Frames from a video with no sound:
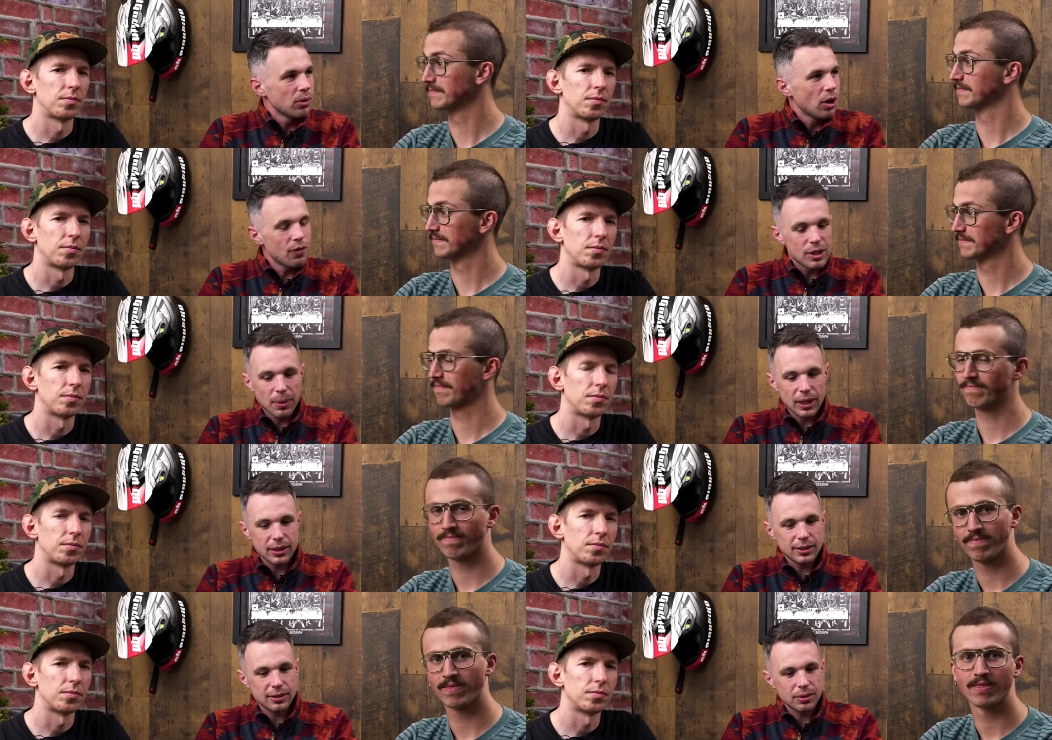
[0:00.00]
Speaker 1: of these
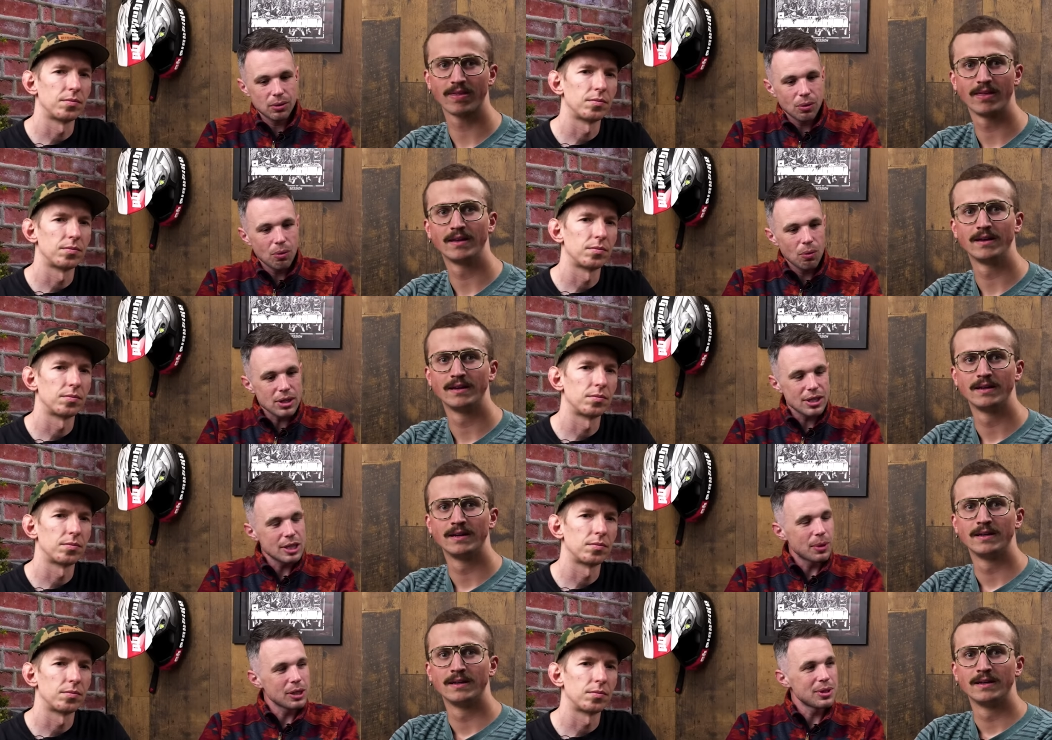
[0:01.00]
bikes, which of
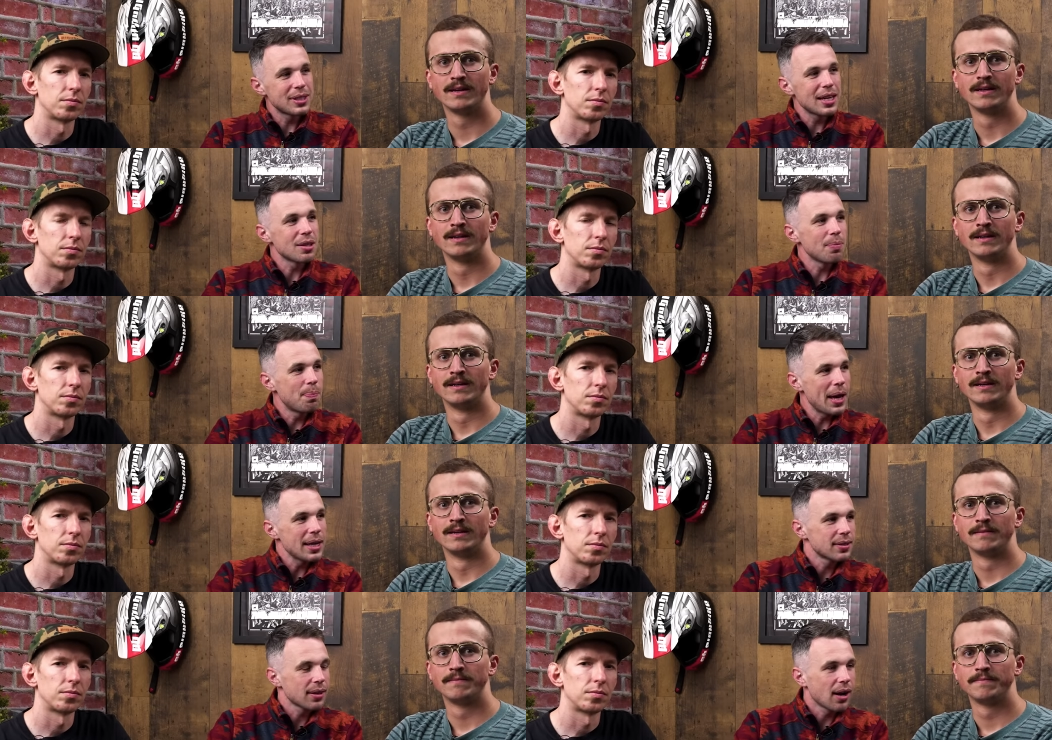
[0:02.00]
these bikes would you say is the
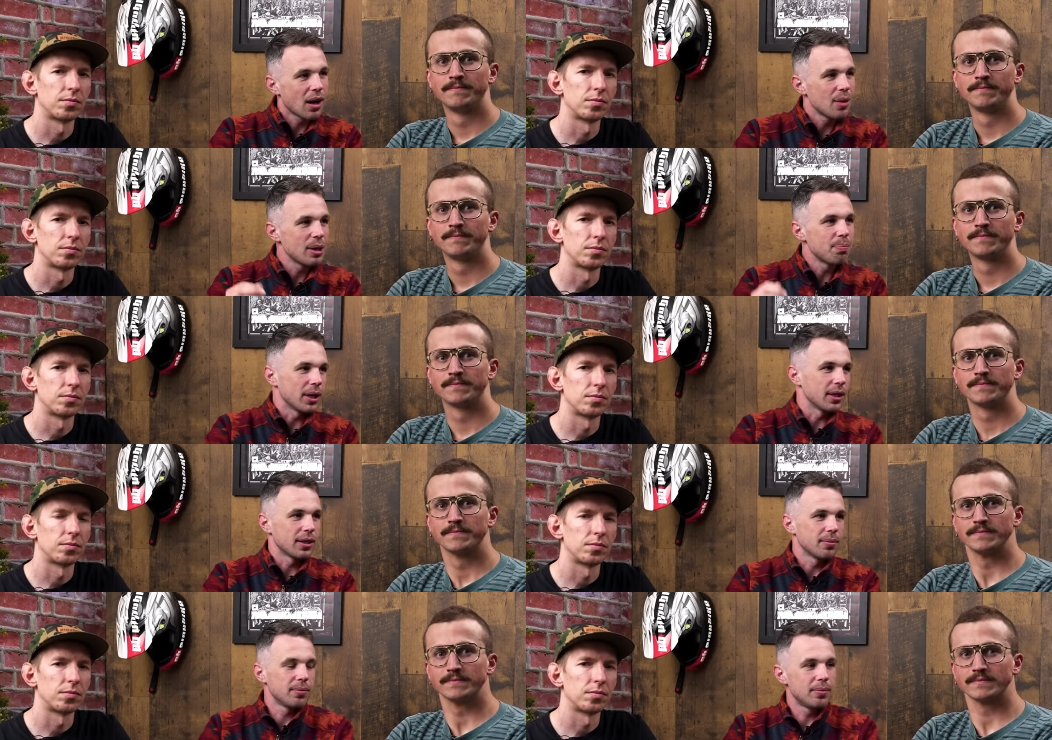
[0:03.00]
best climbing
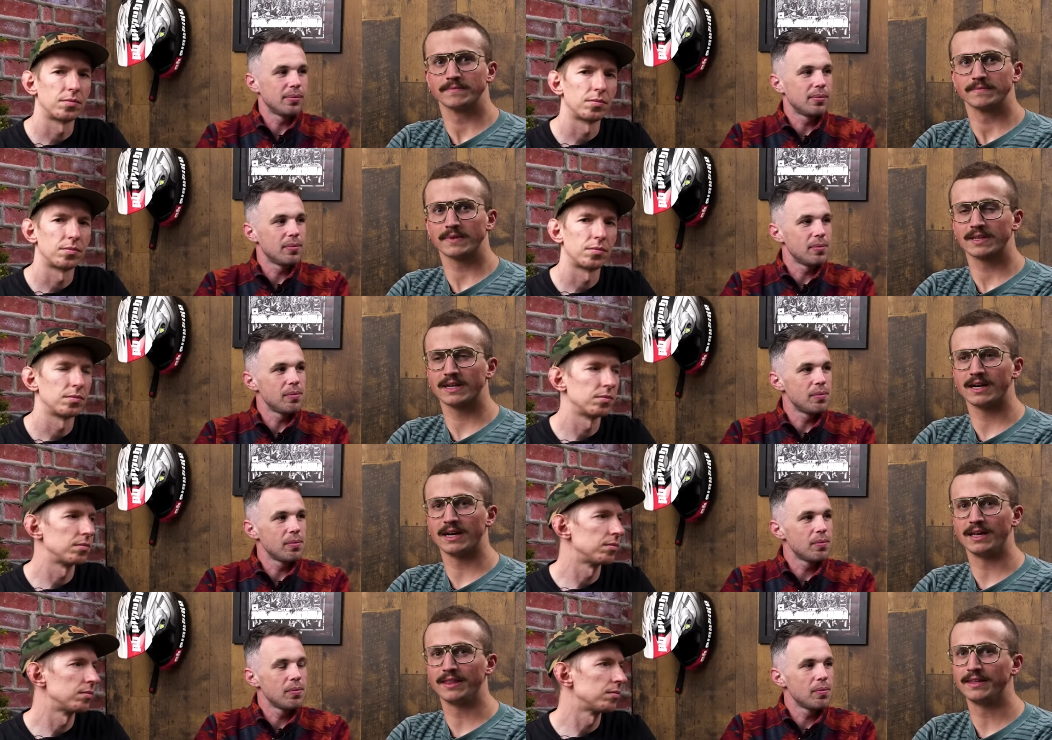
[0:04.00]
bike?
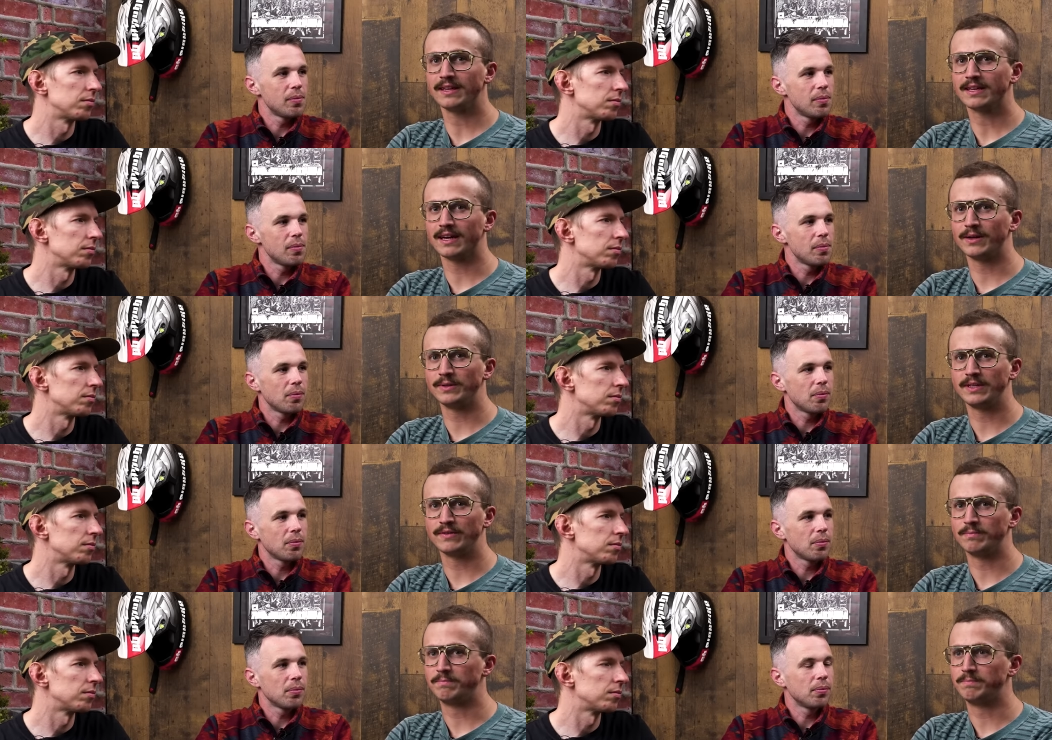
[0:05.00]
Speaker 2: I think I would
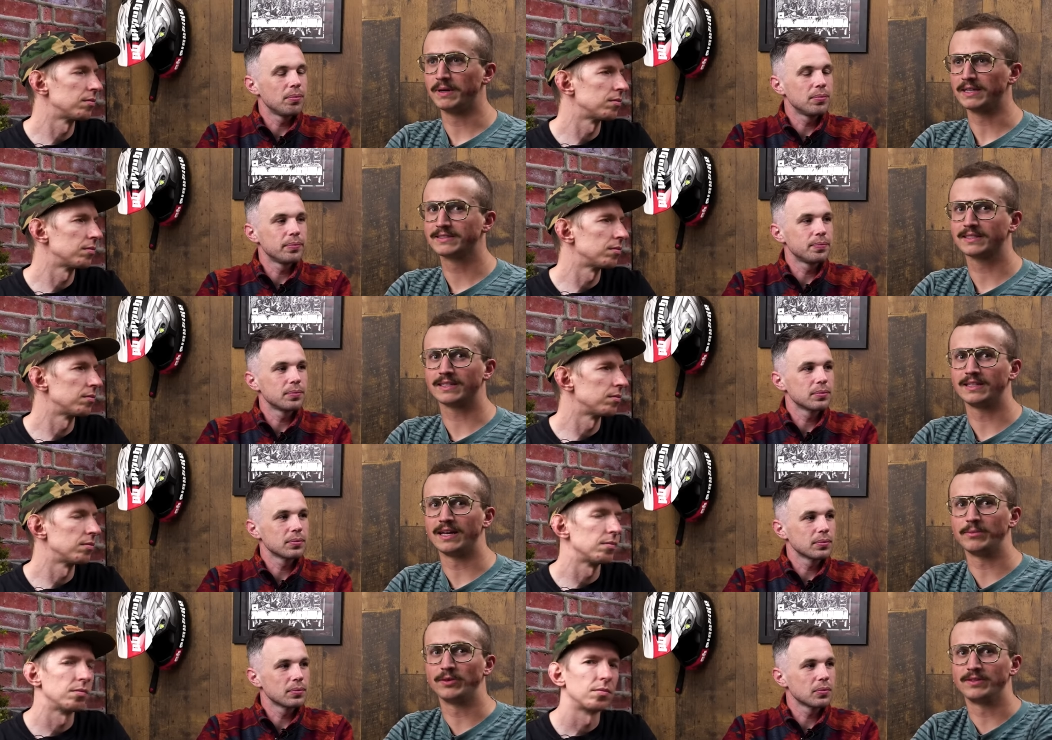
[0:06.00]
give best
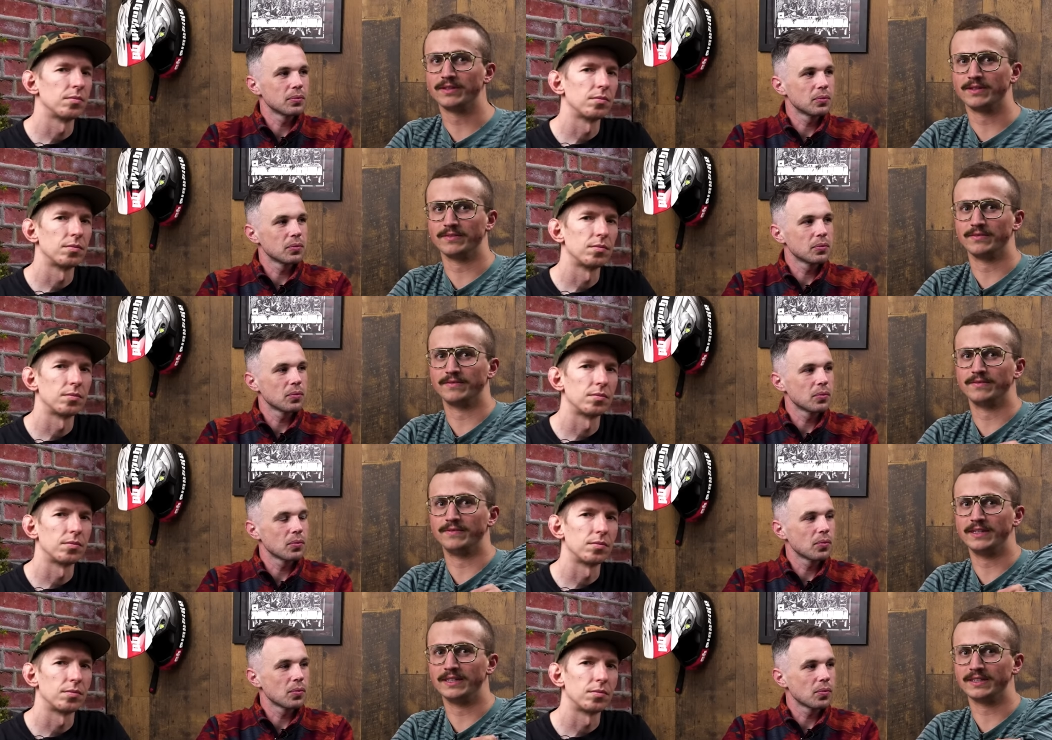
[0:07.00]
climber to the
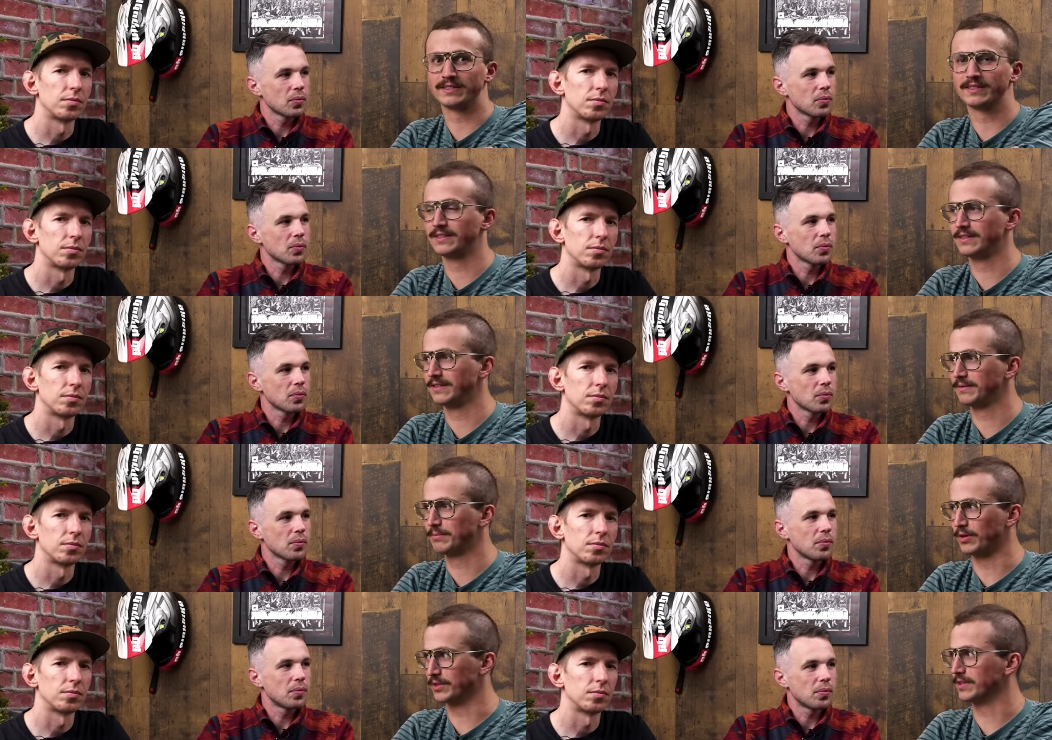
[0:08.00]
Vitus,
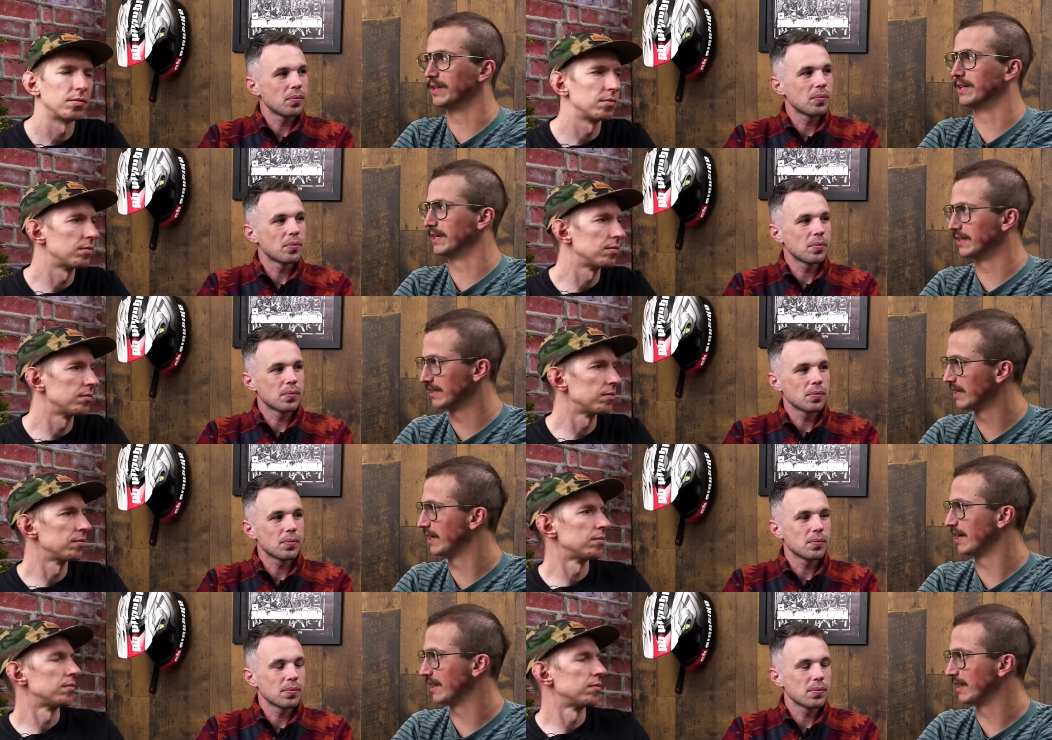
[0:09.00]
personally. I